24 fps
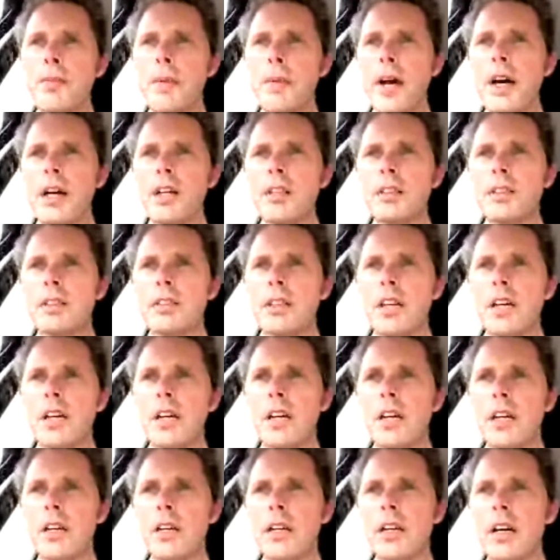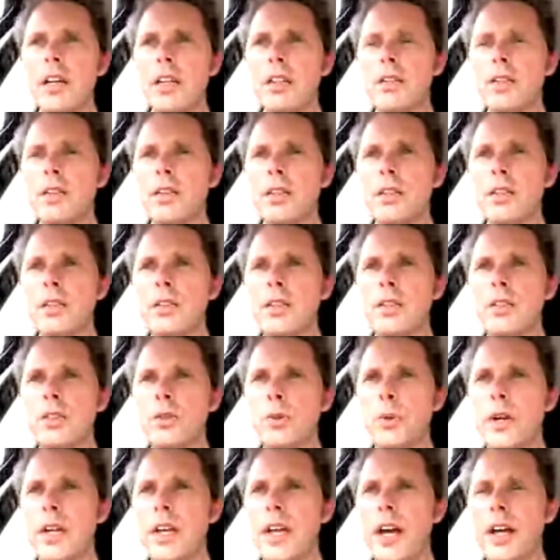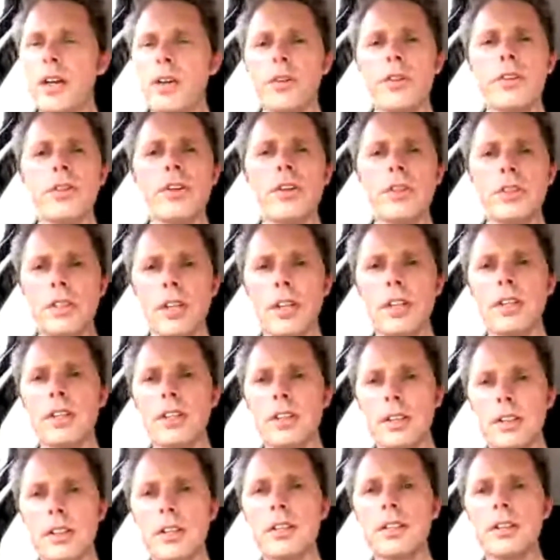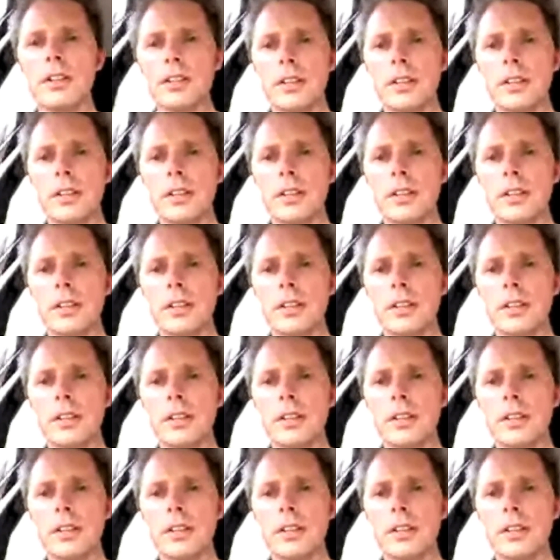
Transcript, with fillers: about they're about uh, twenty eight or thirty, I think.